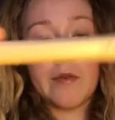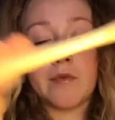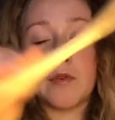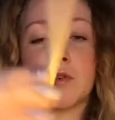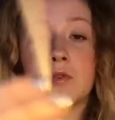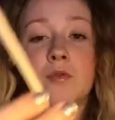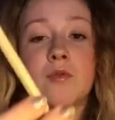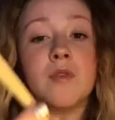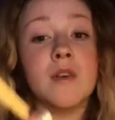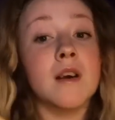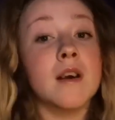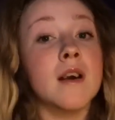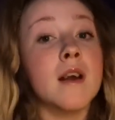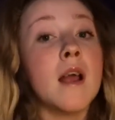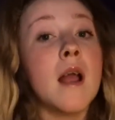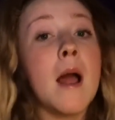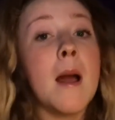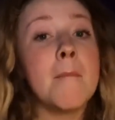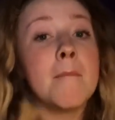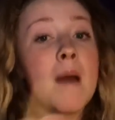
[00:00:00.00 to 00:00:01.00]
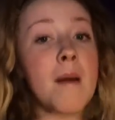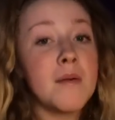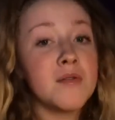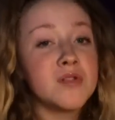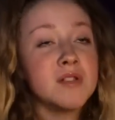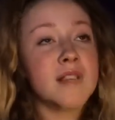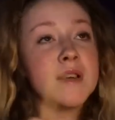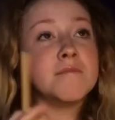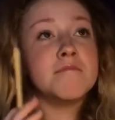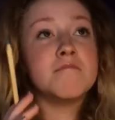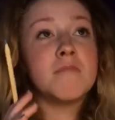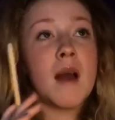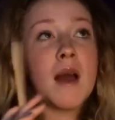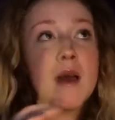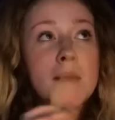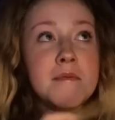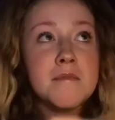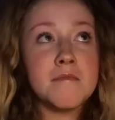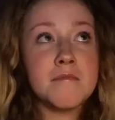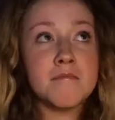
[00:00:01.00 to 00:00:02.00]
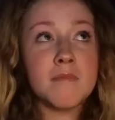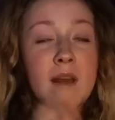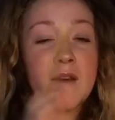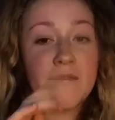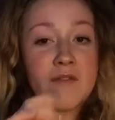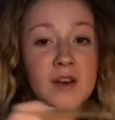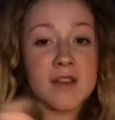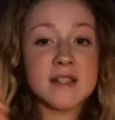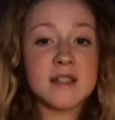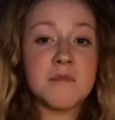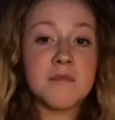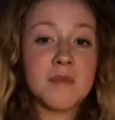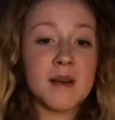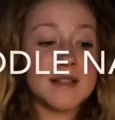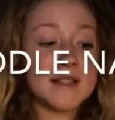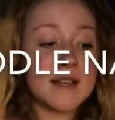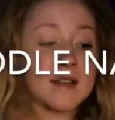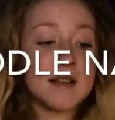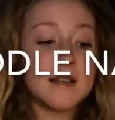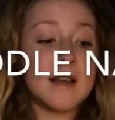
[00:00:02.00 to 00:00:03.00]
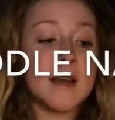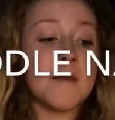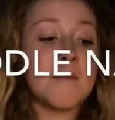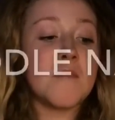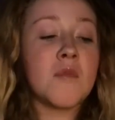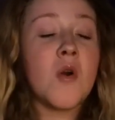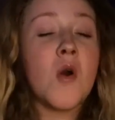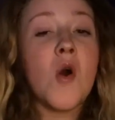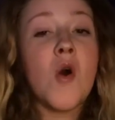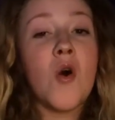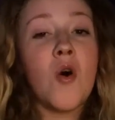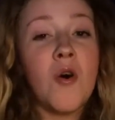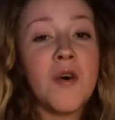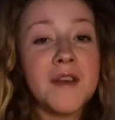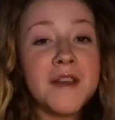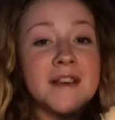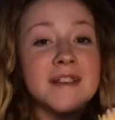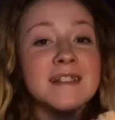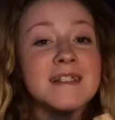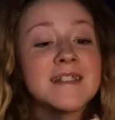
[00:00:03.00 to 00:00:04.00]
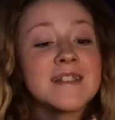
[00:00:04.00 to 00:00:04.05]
you want to call it. My name, my first name, my second name on it.